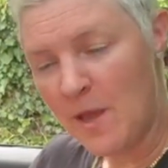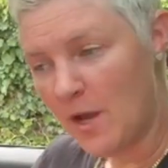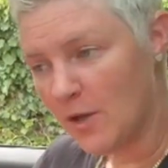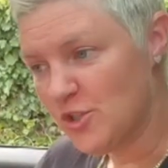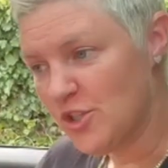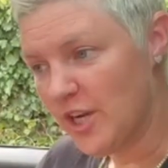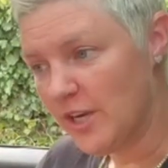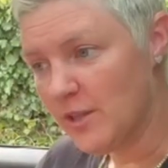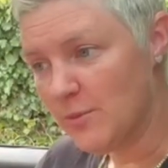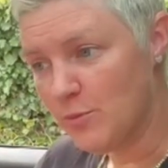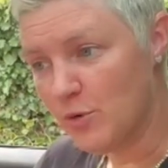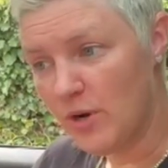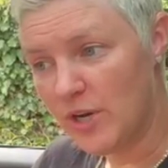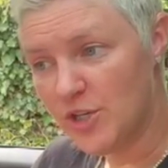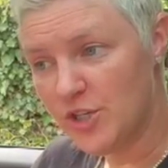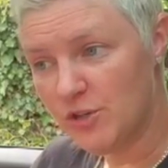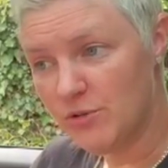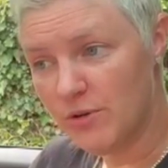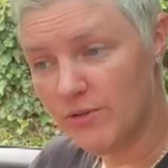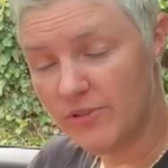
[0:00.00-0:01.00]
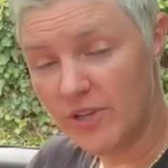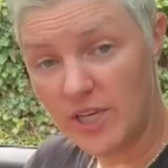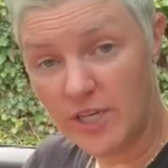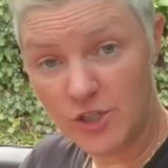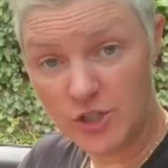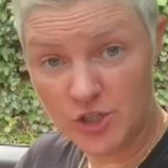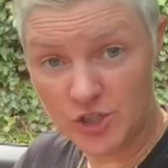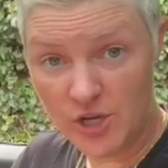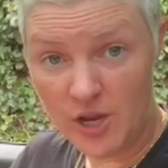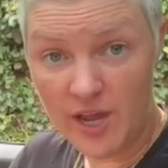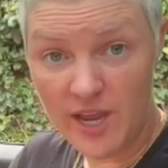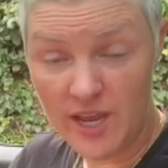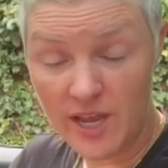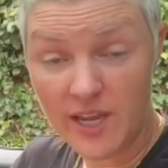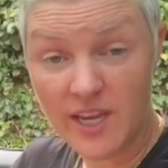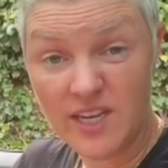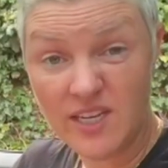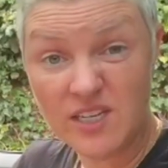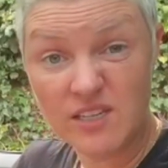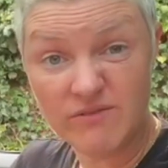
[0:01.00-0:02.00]
I check the pressure of each
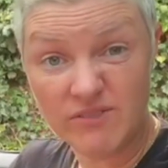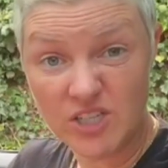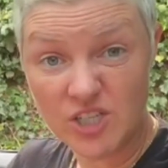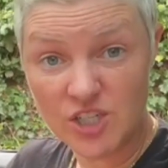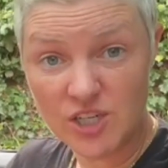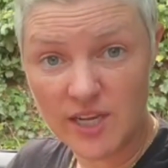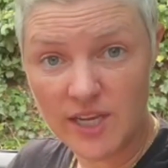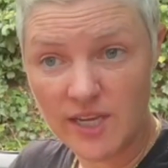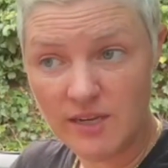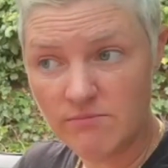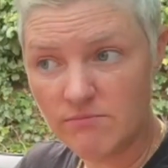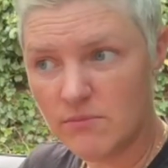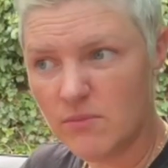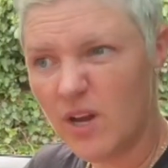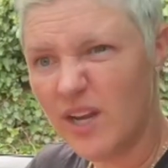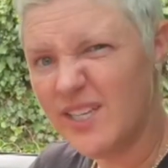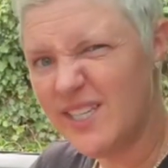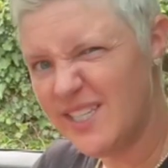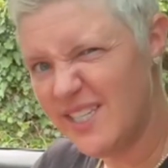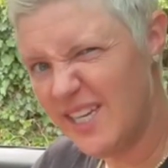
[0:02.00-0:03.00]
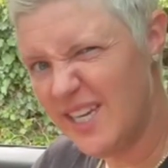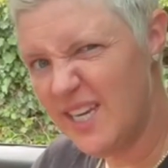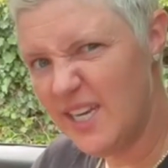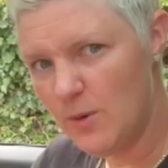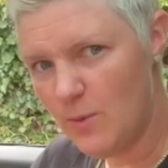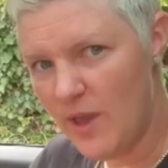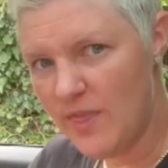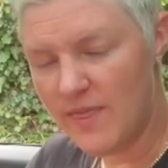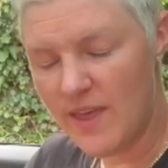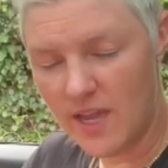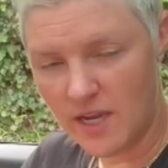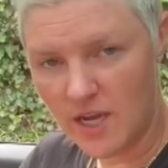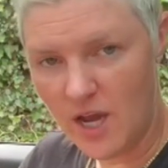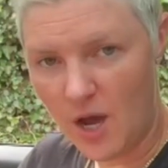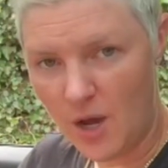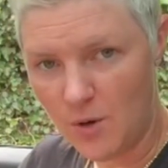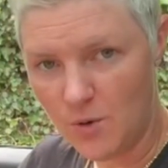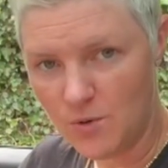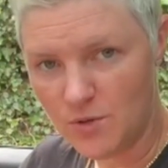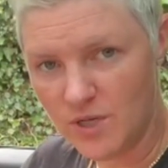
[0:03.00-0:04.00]
tyre individually, ideally when they're
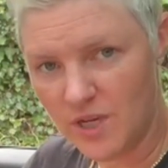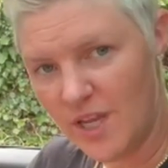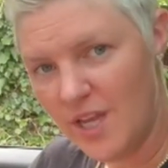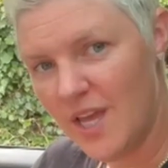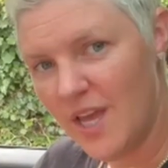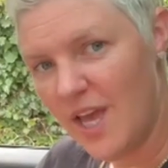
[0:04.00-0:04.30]
cold,